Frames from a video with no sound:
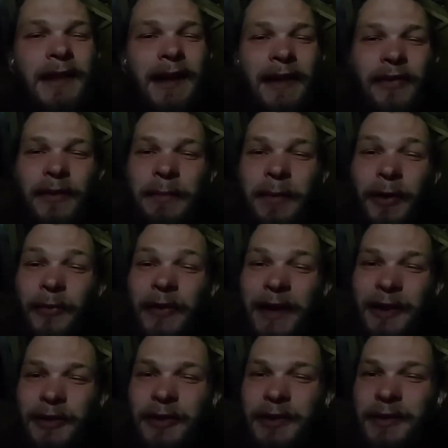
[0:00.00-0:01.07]
I suppose I
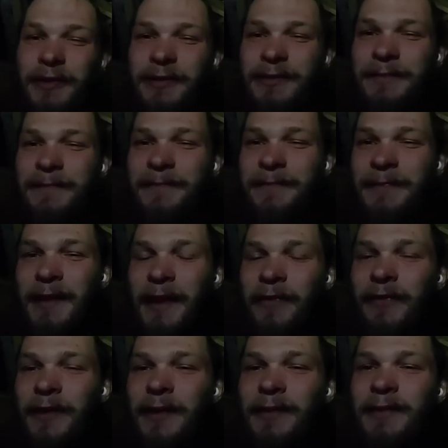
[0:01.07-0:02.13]
could, I
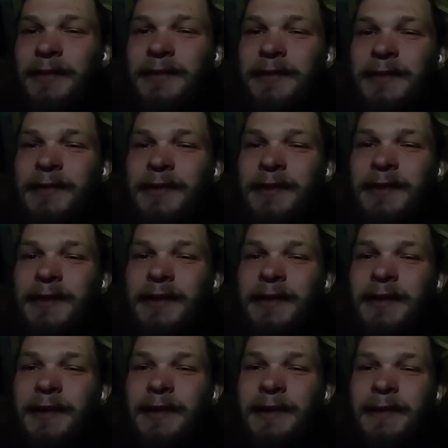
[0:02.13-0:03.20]
said.
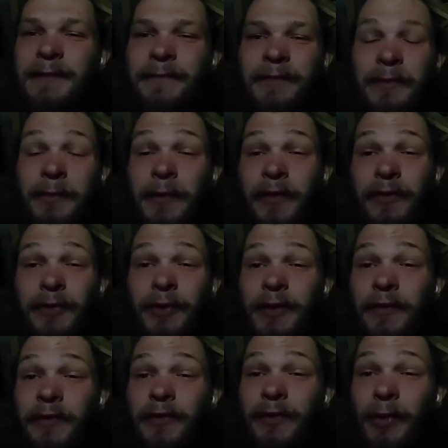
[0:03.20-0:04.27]
What sort
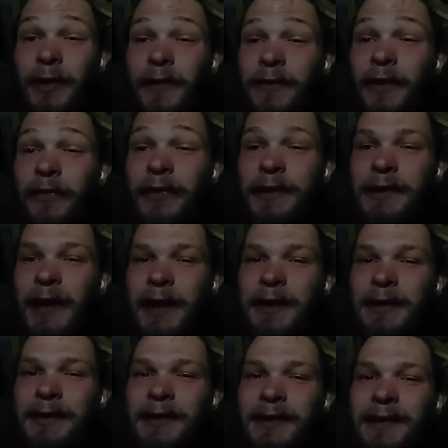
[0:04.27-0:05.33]
of stories does he
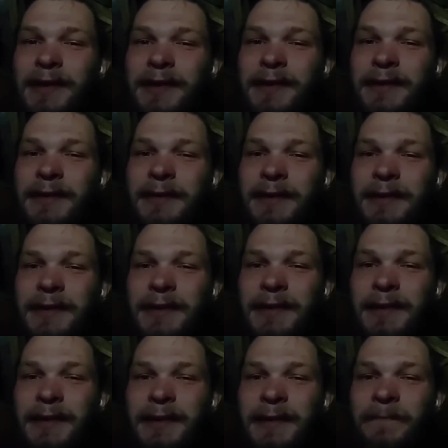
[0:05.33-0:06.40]
like?
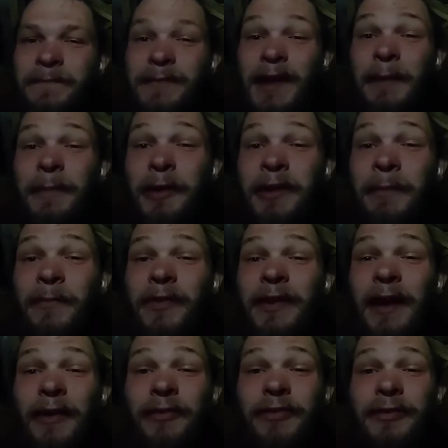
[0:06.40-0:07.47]
About
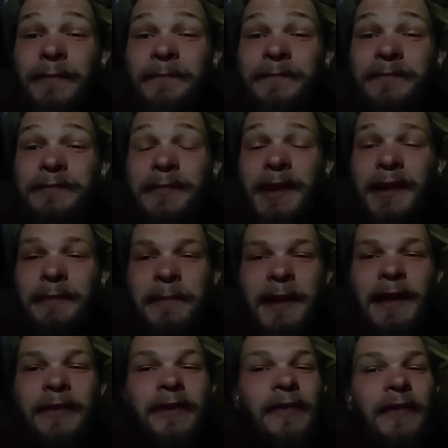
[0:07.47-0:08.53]
himself,
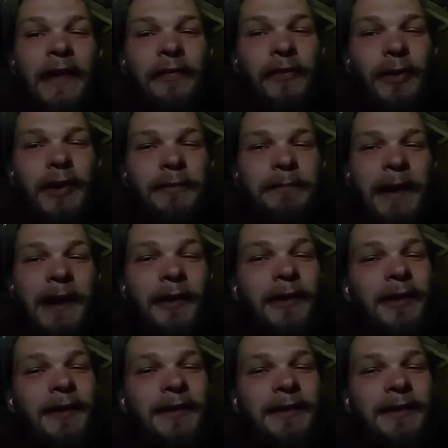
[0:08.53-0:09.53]
because he's that sort of bear.